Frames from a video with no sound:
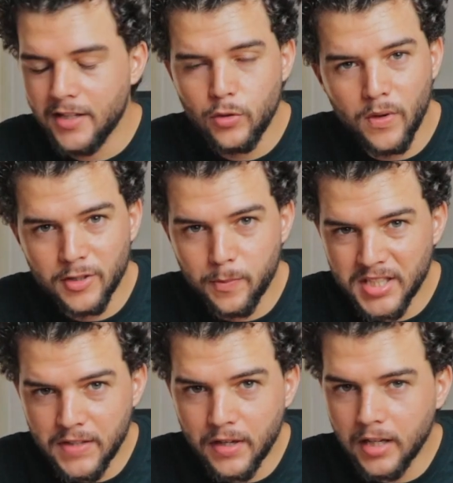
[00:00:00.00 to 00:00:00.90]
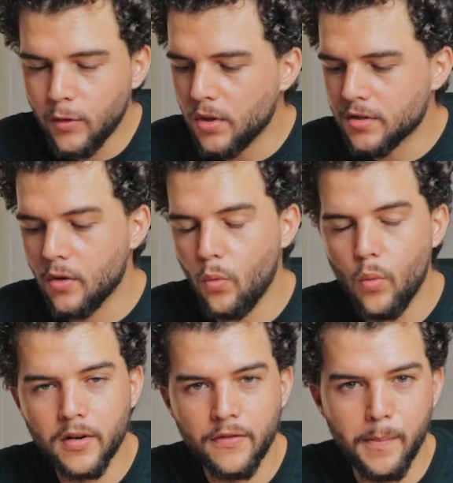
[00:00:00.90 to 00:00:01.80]
this one specifically was
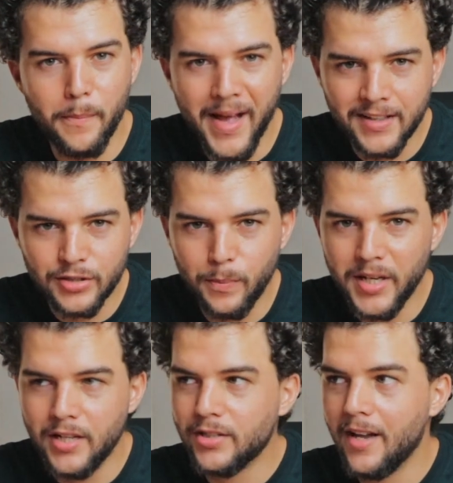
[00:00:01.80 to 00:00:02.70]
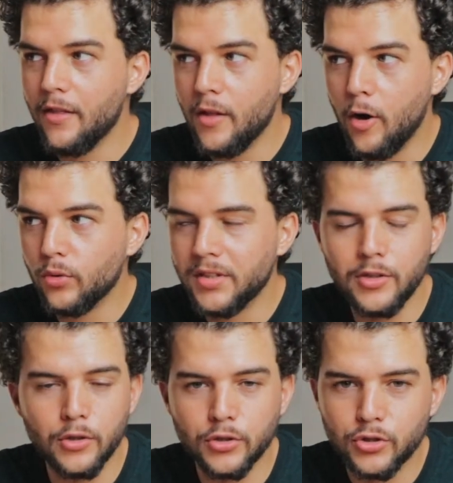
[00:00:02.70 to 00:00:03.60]
one of the best because I know that
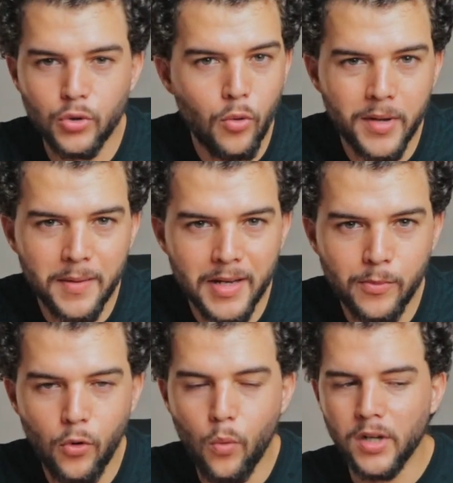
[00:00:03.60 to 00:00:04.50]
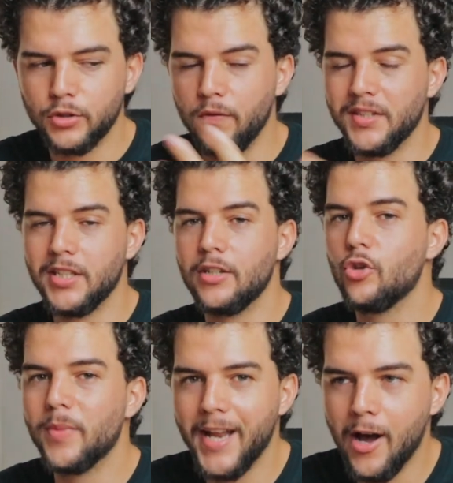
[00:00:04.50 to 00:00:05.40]
there's so many people who want to visit
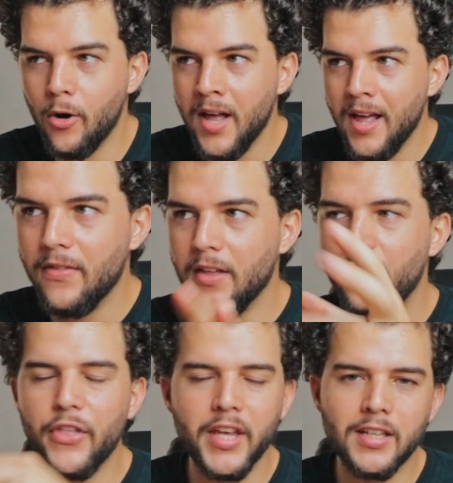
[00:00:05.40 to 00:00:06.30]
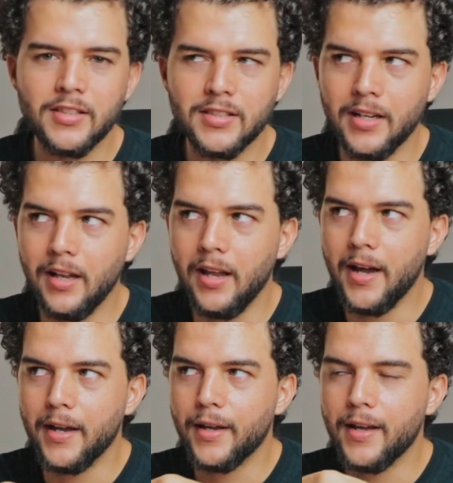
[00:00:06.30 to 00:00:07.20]
Cuba now that things
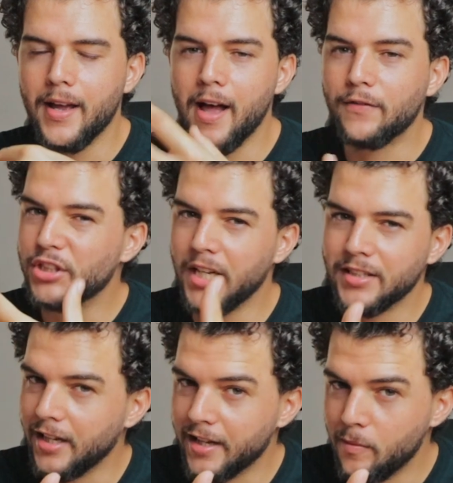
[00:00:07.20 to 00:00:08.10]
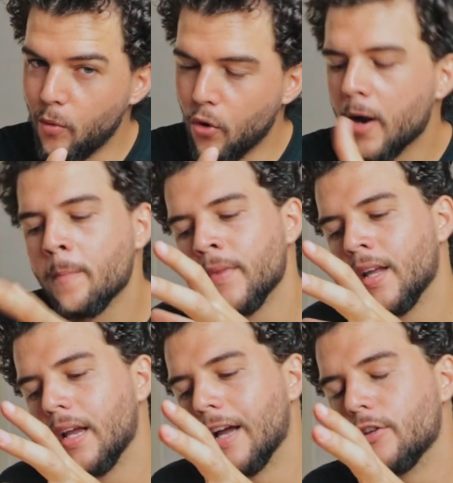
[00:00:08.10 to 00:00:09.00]
like have changed a little more,
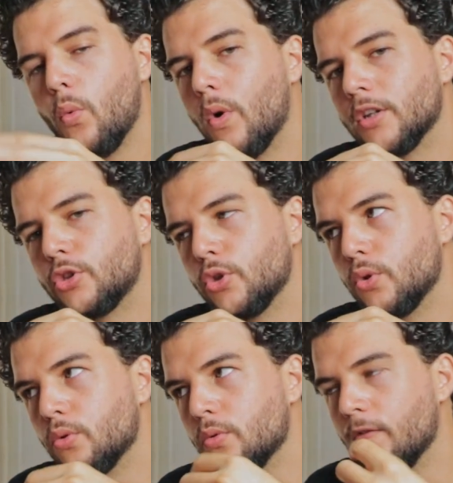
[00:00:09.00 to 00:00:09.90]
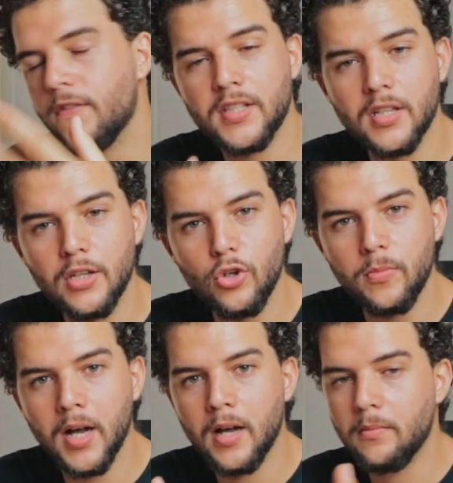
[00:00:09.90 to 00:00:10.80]
and you want to visit
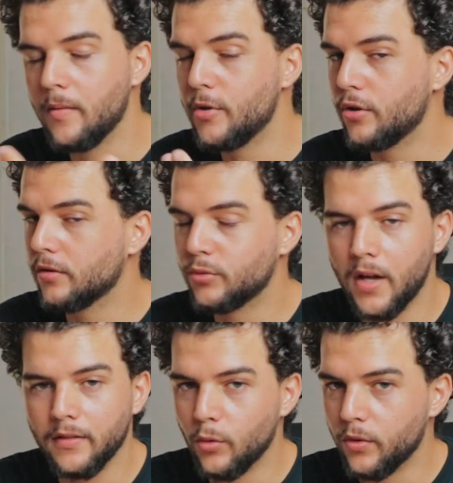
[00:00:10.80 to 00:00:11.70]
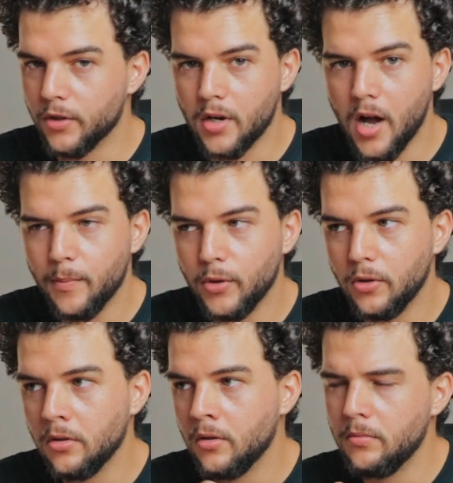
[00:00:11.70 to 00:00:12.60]
Cuba. Maybe you're traveling with a
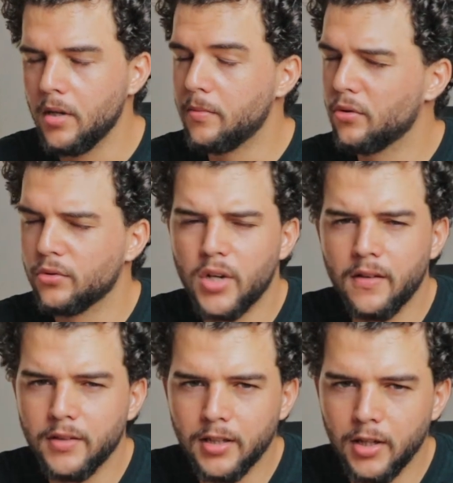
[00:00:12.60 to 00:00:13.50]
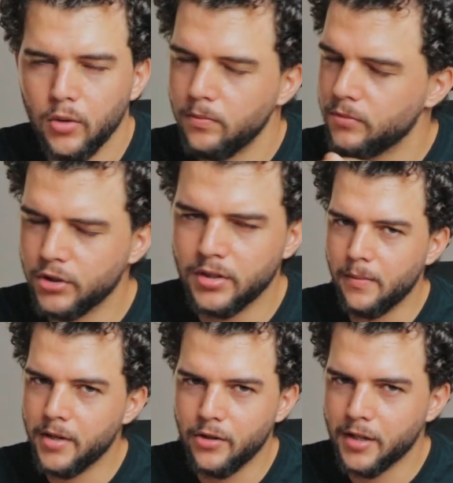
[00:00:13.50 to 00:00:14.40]
couple, maybe you're traveling alone. Just
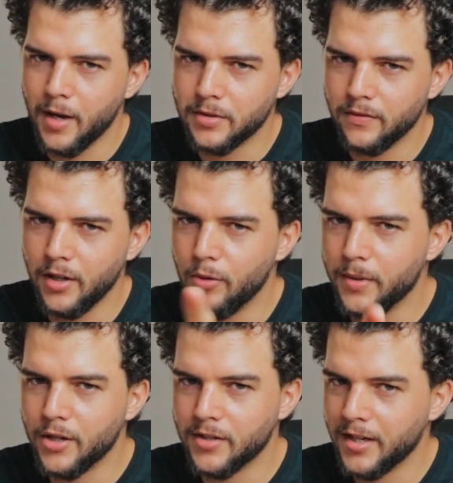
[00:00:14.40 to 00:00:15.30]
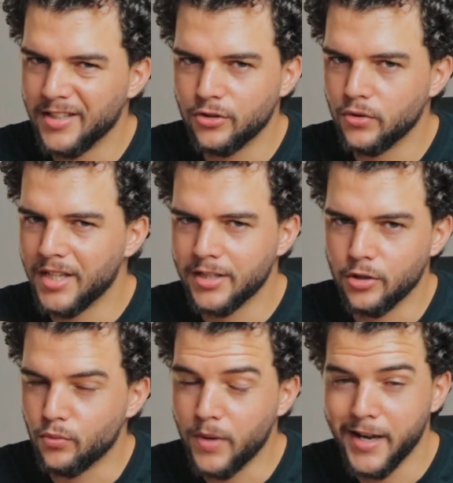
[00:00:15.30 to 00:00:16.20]
let me know in the comments below because I can suggest
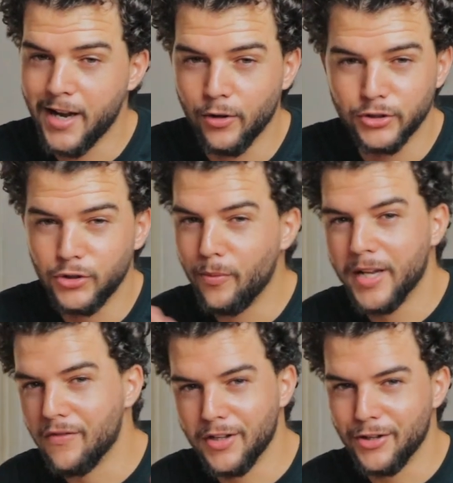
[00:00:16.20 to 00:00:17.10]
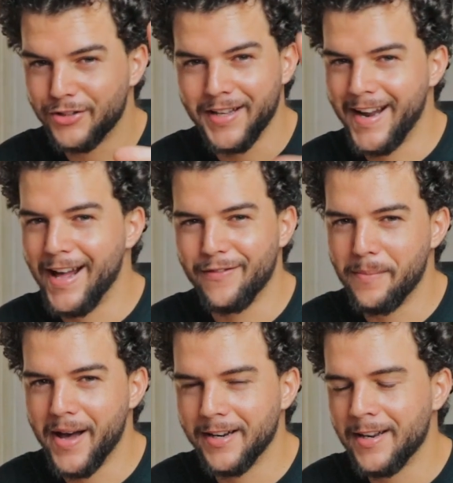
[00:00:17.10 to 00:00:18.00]
you right now so many videos that I have
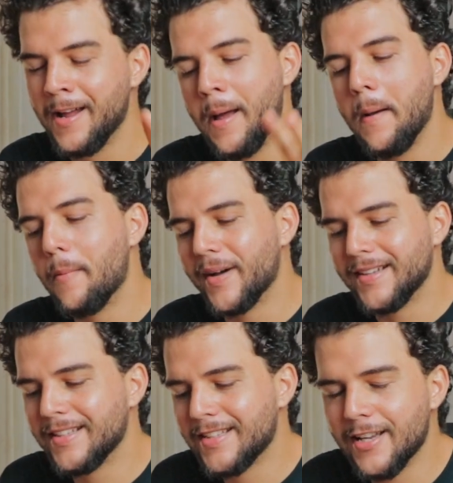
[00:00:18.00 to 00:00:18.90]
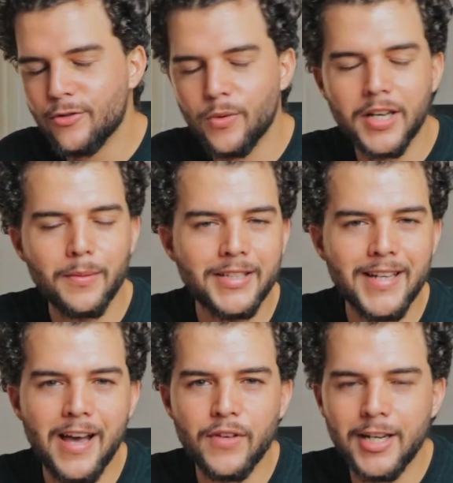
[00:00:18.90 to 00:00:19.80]
about it. But in this case, we're going to be
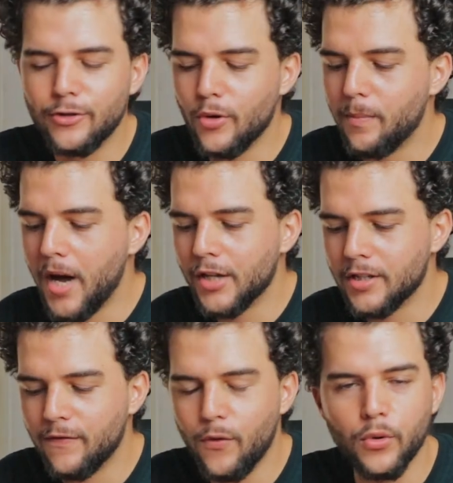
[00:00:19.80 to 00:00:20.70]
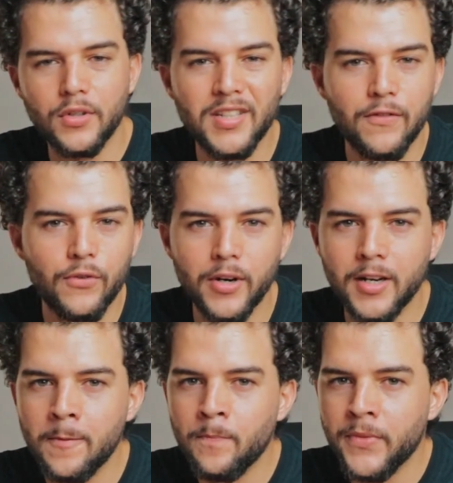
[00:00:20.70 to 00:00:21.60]
diving into a budget for
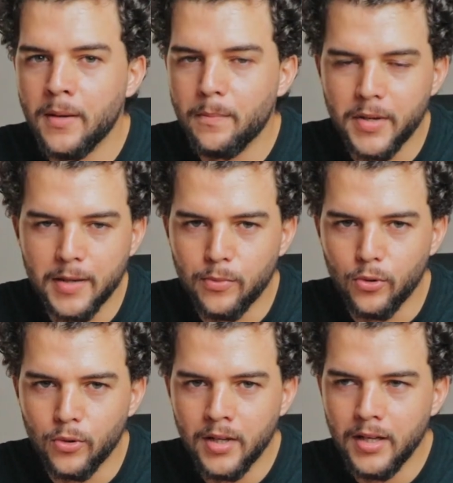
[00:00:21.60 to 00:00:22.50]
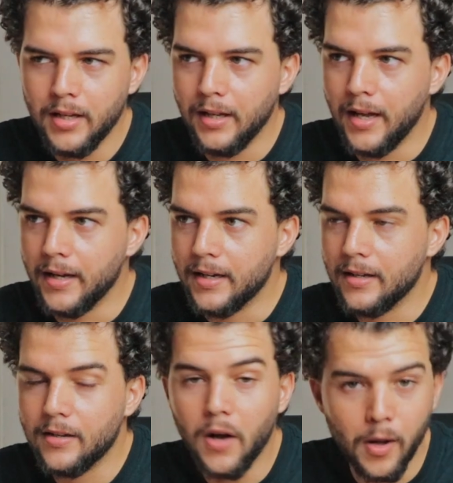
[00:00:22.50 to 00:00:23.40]
different people, like
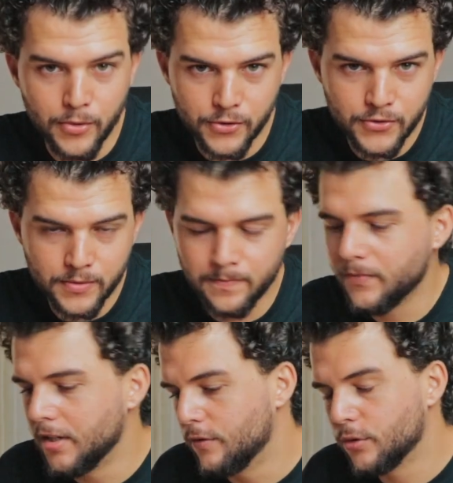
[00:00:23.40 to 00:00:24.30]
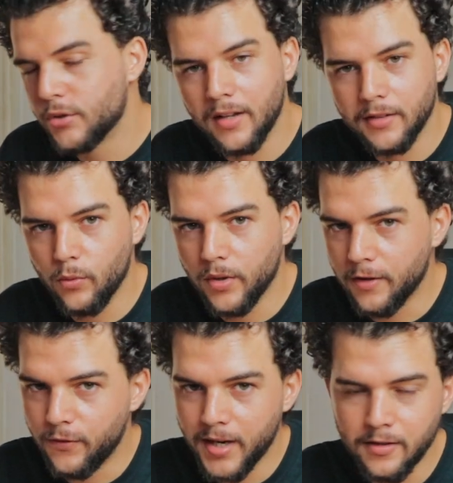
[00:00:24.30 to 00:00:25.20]
couples. If you're traveling with
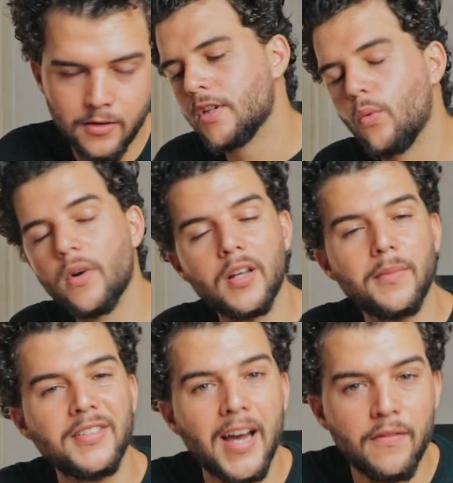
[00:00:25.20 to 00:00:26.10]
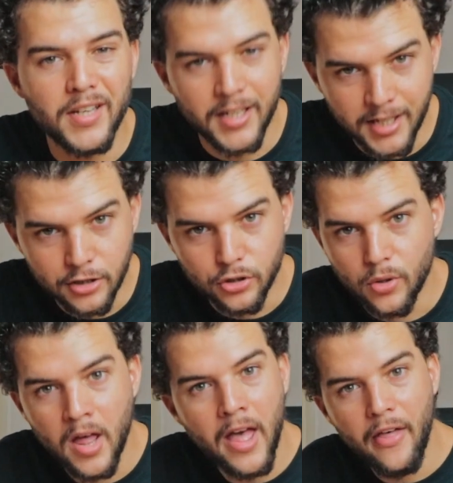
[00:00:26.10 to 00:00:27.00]
a friend, we're going to be diving
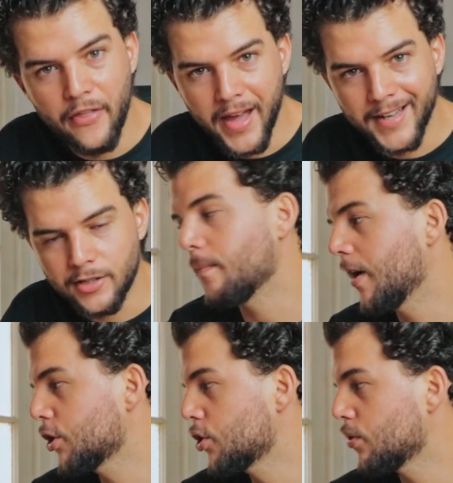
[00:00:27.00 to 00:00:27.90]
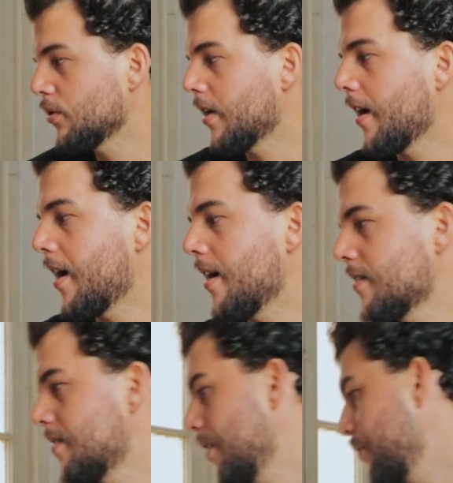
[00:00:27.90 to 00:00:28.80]
into that. And make sure that
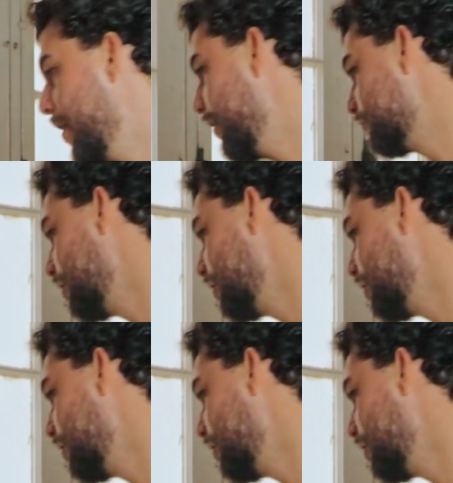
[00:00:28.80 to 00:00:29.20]
guys, that you have